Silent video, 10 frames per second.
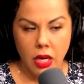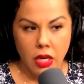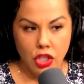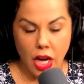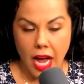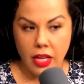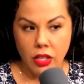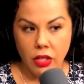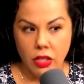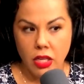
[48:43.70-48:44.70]

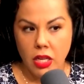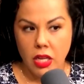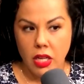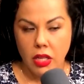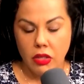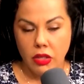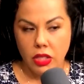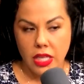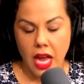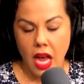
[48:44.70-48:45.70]
child, they'll
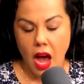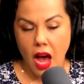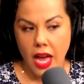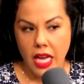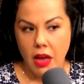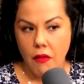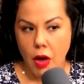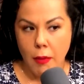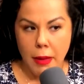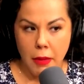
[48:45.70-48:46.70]
say, I give
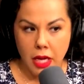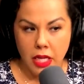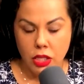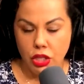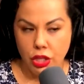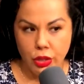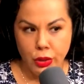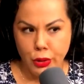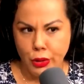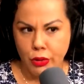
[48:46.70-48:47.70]
all my money
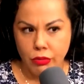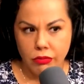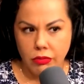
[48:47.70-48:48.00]
to,